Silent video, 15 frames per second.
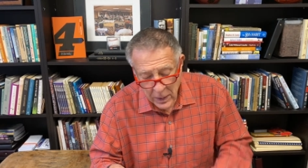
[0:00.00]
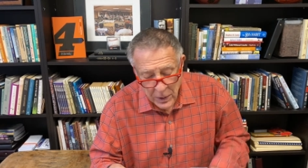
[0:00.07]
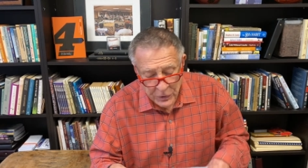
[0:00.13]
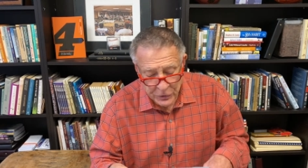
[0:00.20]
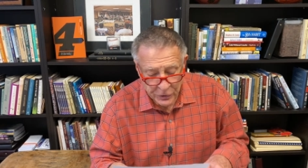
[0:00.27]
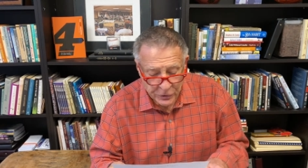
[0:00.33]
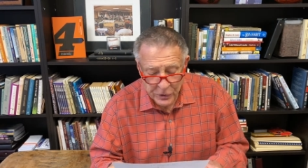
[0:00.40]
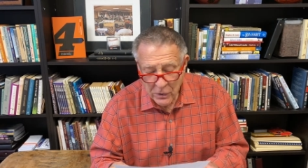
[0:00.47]

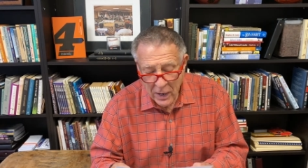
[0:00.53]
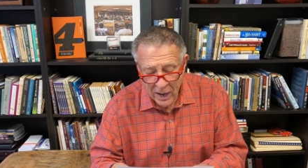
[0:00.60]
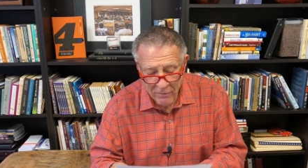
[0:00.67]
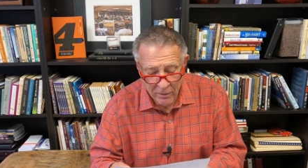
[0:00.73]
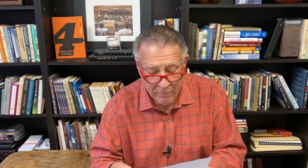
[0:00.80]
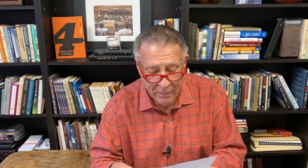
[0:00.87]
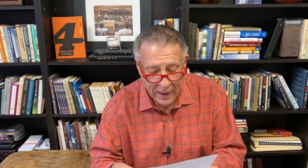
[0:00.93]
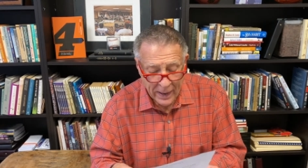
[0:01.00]
Should you have
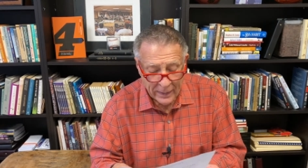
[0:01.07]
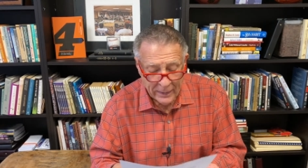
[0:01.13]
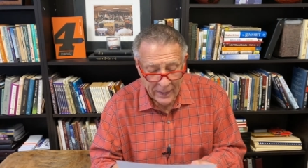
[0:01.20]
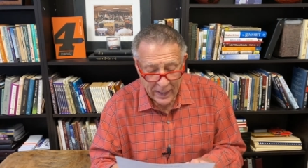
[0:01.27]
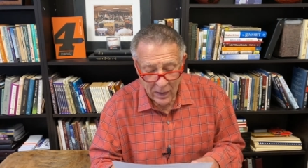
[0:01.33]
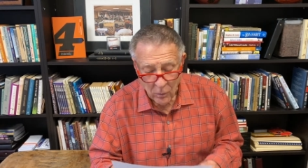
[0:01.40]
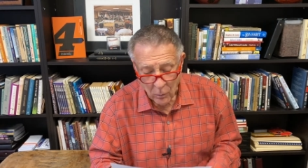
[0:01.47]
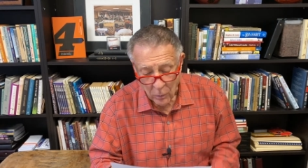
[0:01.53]
a bad
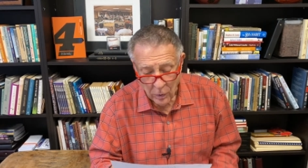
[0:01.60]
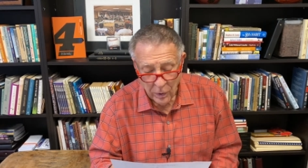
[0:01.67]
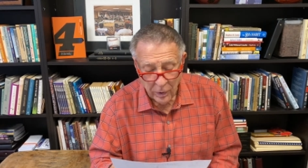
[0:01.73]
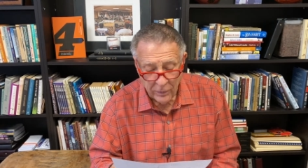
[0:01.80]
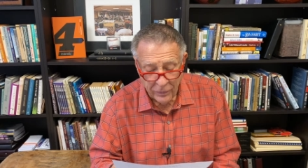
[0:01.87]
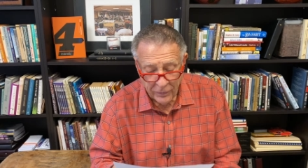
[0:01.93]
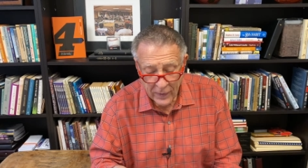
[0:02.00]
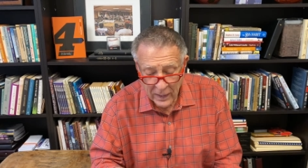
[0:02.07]
day at
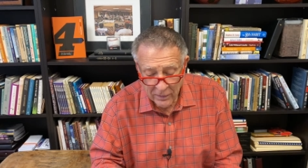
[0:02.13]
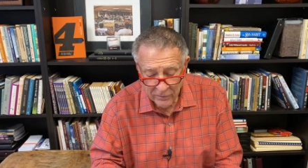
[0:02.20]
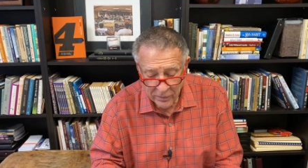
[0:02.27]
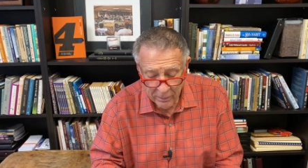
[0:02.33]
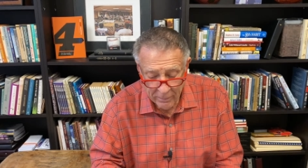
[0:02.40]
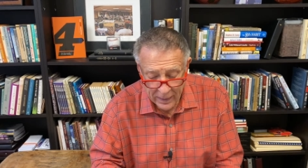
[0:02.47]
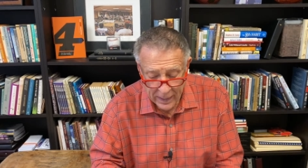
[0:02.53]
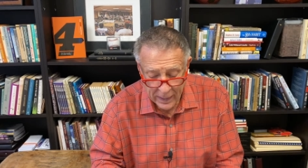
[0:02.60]
work, think of the
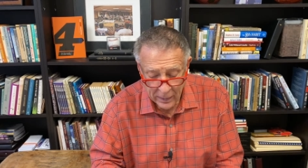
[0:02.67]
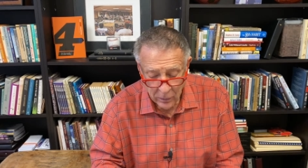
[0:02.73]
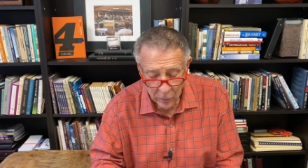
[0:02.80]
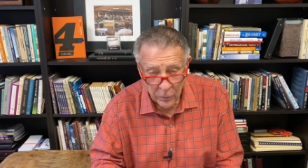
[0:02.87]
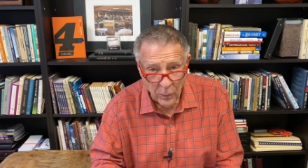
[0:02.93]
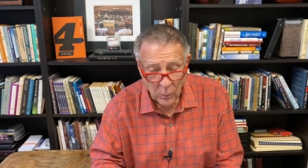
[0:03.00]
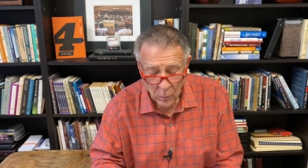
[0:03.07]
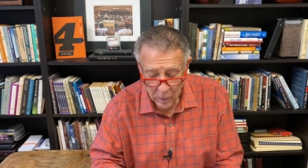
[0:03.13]
man
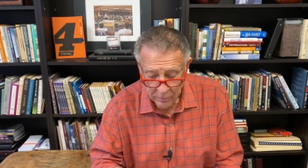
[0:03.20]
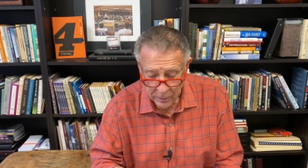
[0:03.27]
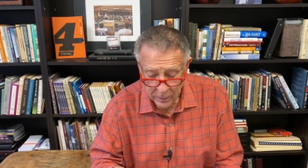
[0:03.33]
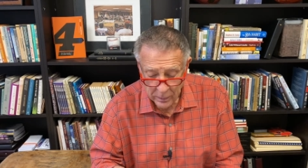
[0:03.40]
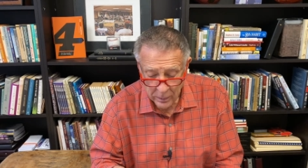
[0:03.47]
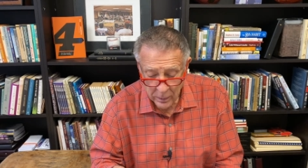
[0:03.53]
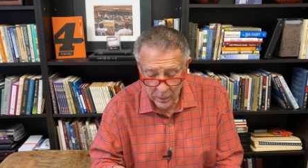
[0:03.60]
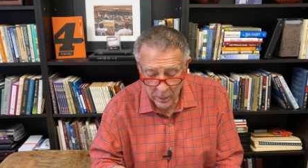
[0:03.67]
or the
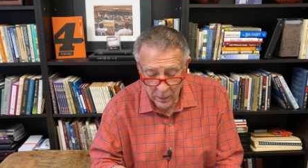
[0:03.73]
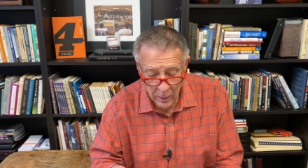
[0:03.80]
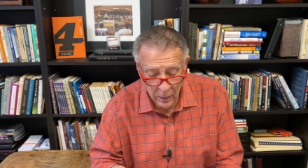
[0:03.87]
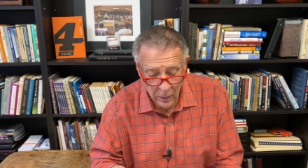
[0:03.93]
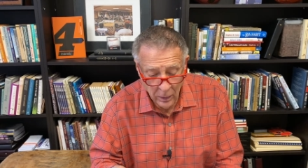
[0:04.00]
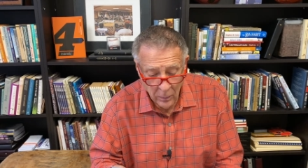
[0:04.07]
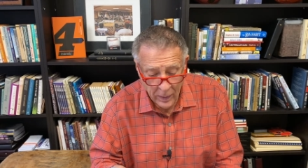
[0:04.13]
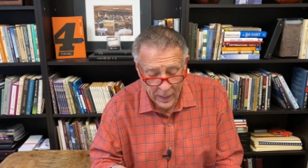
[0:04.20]
woman
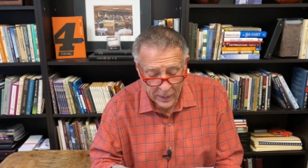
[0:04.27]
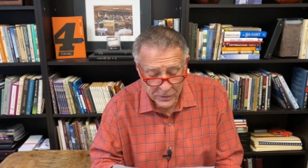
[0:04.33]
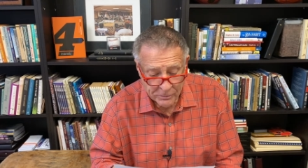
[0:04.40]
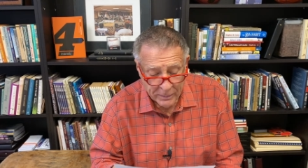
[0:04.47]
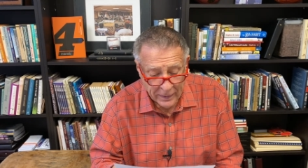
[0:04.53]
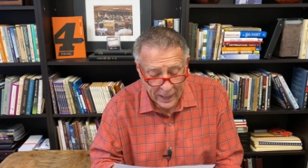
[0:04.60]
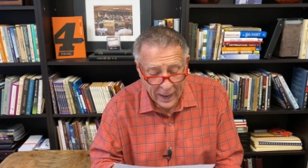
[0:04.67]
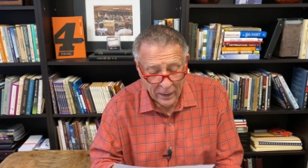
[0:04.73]
who has
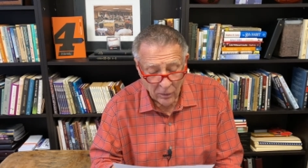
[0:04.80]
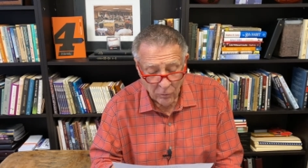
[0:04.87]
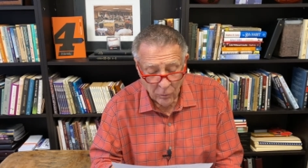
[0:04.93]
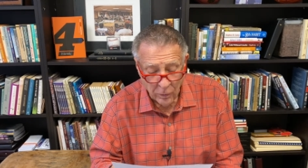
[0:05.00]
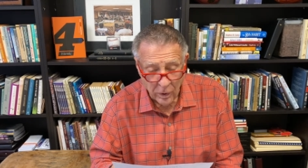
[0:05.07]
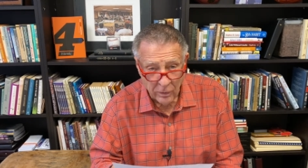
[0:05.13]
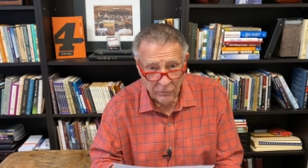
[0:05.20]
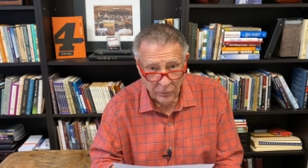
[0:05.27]
been out of
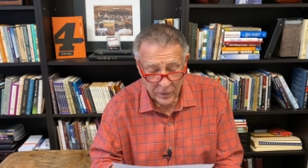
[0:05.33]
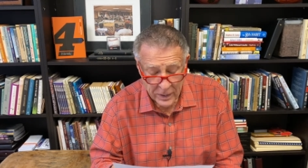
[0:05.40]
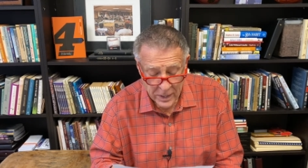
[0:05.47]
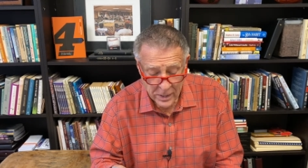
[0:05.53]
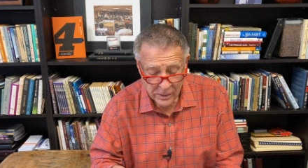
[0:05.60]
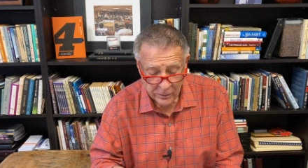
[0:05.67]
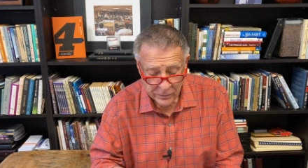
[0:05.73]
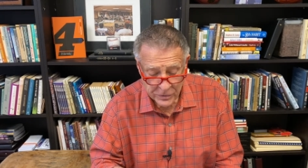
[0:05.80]
work for
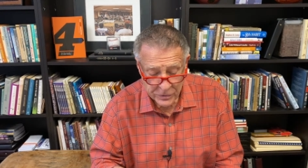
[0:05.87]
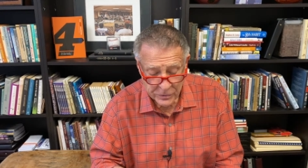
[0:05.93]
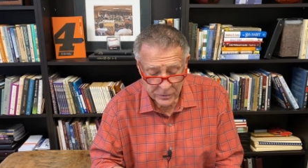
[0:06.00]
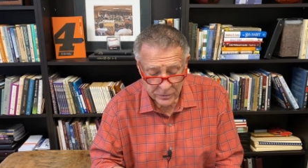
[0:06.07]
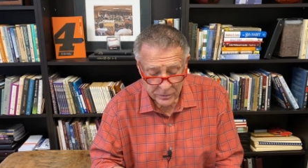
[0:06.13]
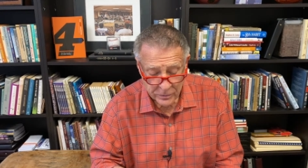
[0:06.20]
years.